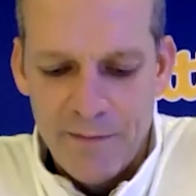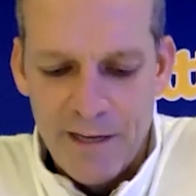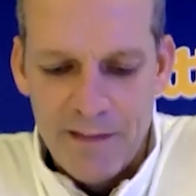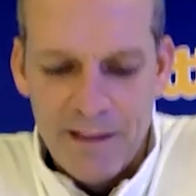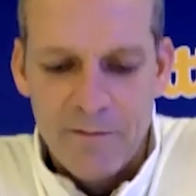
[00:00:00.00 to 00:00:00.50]

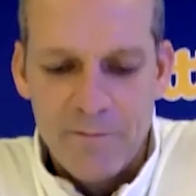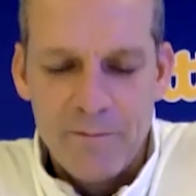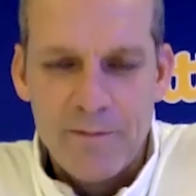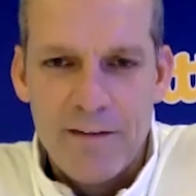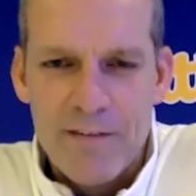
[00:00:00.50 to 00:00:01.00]
then
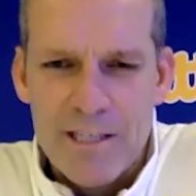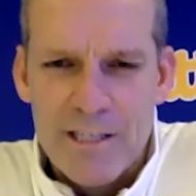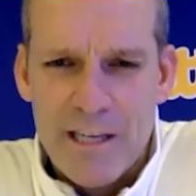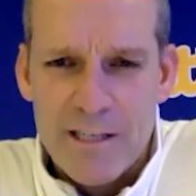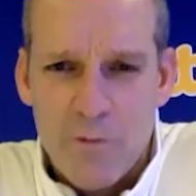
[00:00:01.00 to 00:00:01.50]
give us a
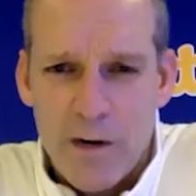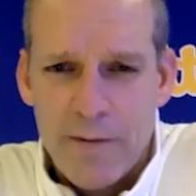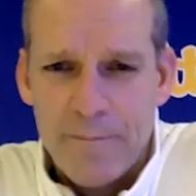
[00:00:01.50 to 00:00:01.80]
chance to win.